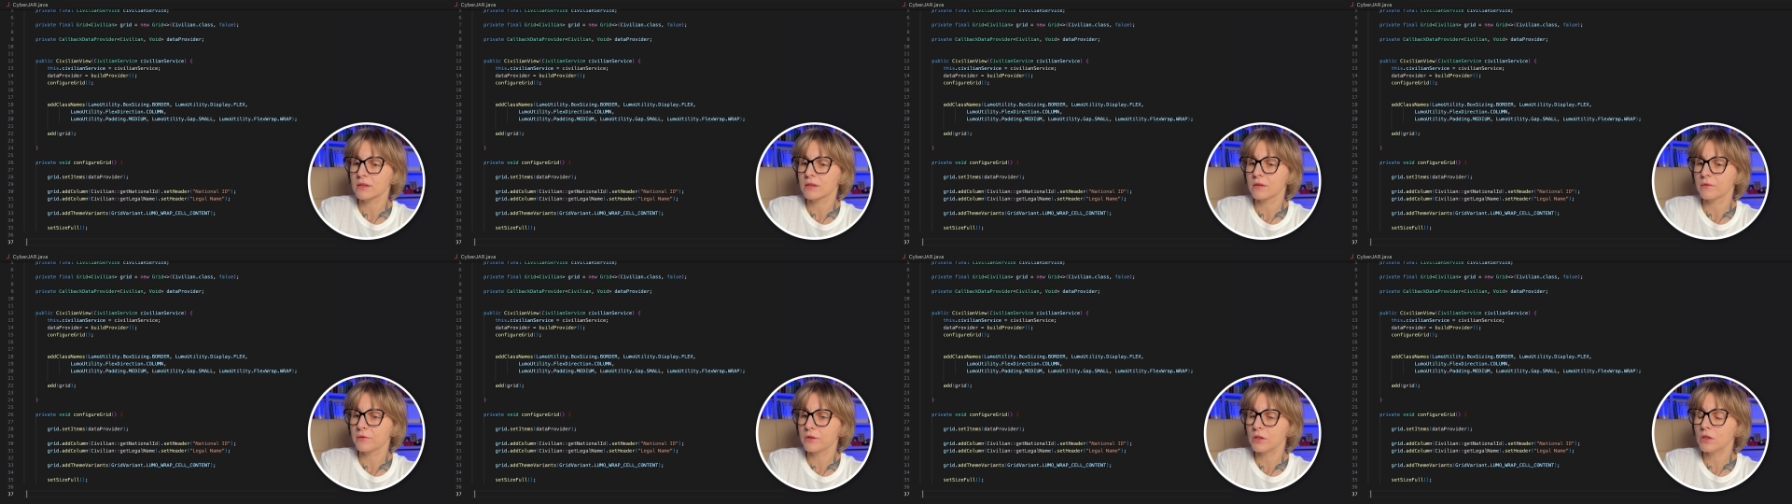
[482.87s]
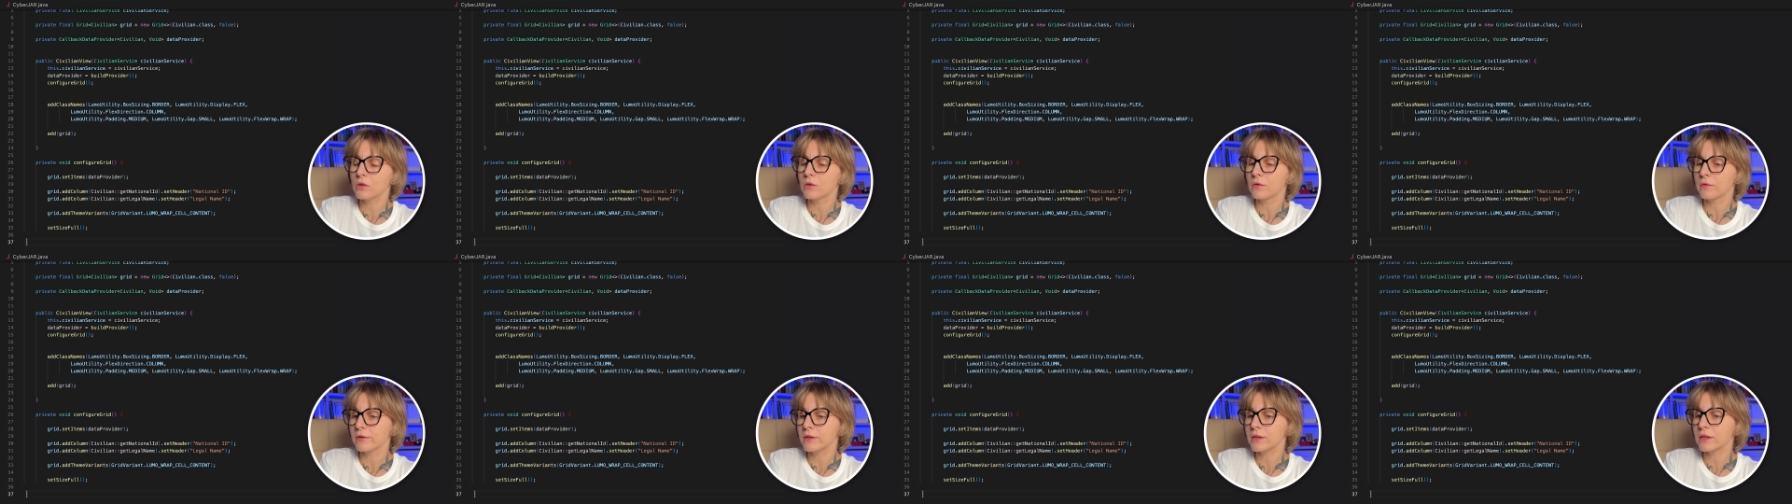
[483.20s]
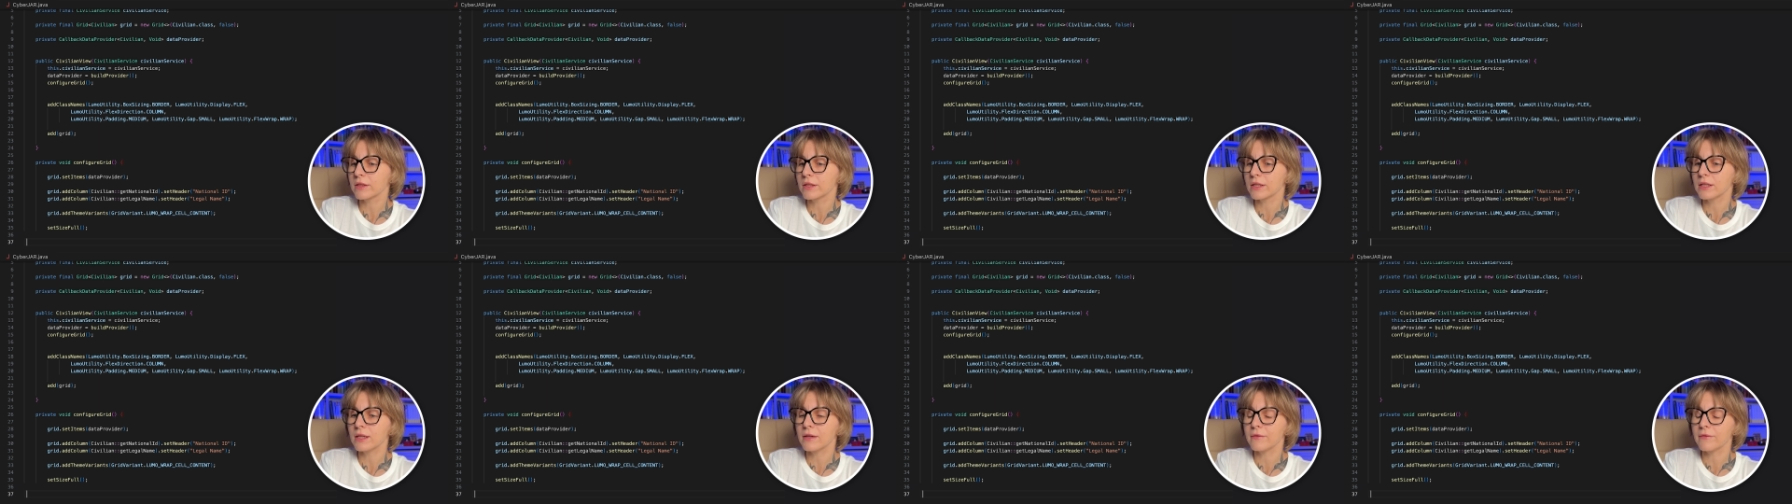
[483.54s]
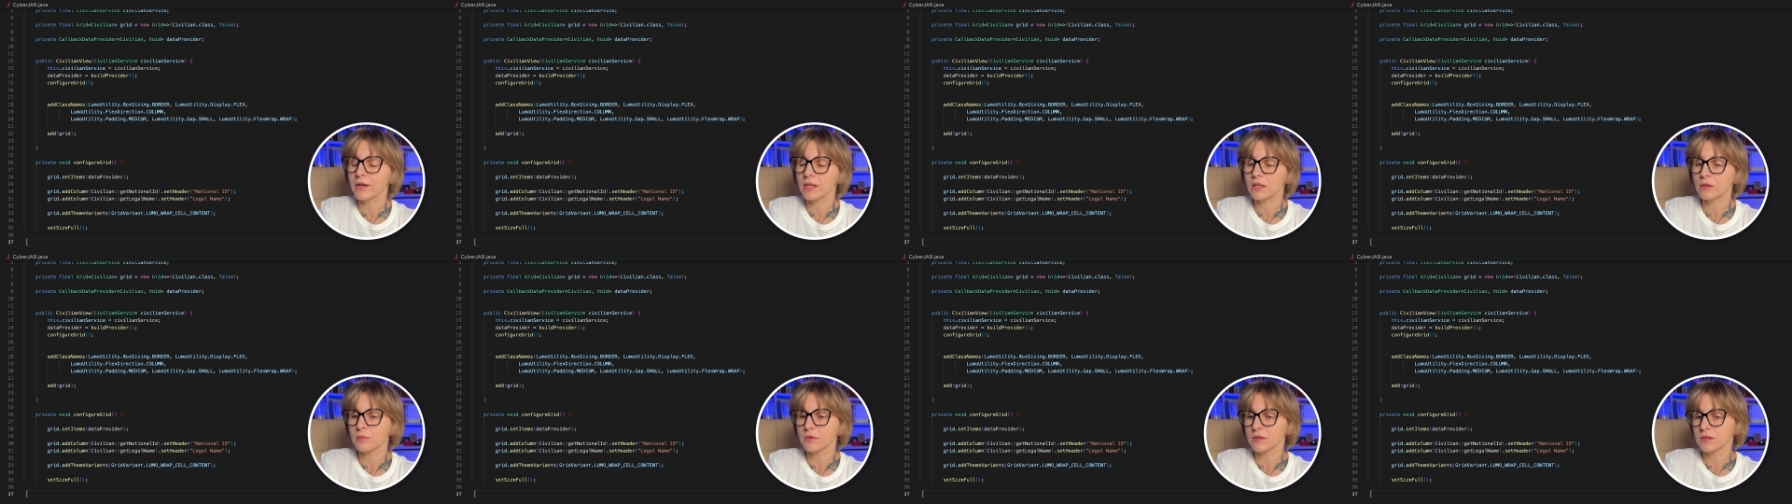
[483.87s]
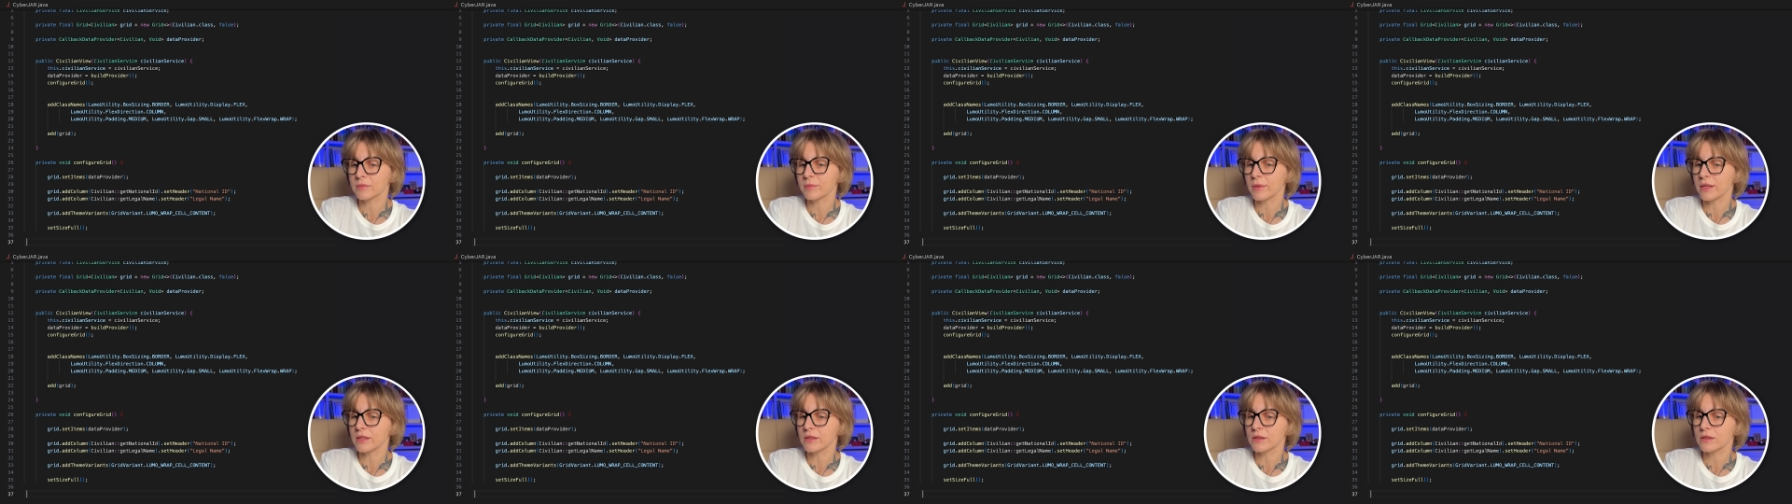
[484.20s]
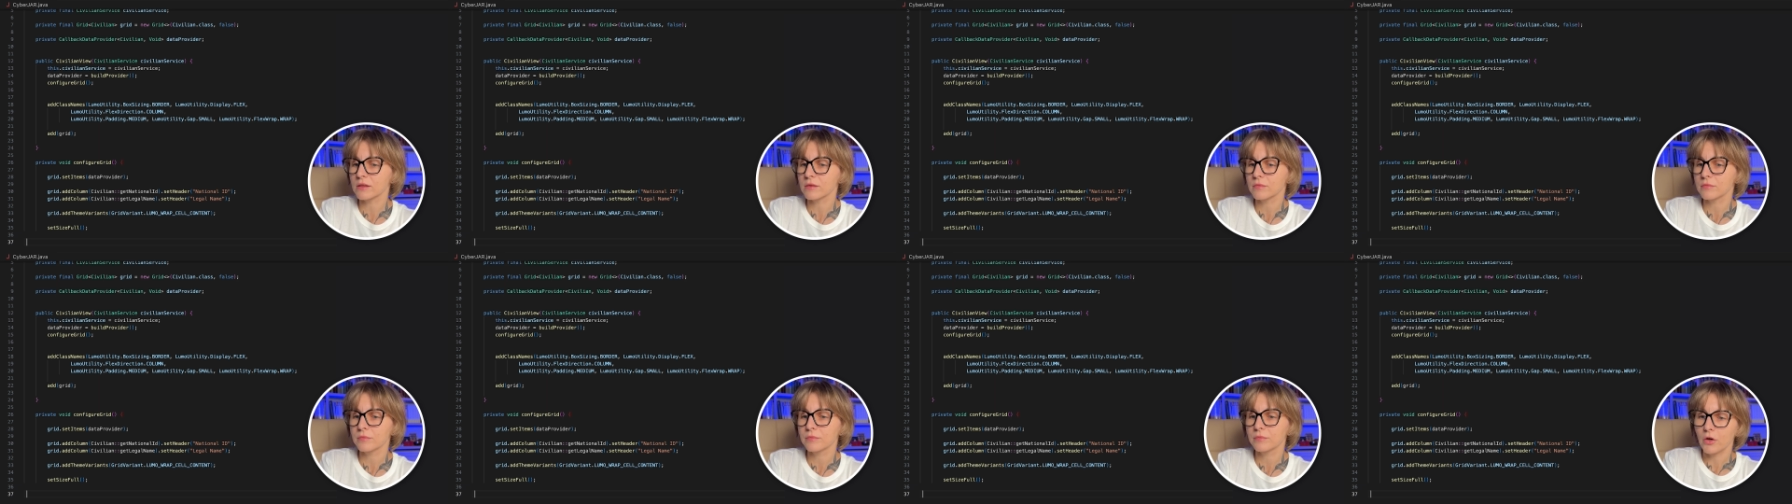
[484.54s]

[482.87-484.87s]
the view fill the available space.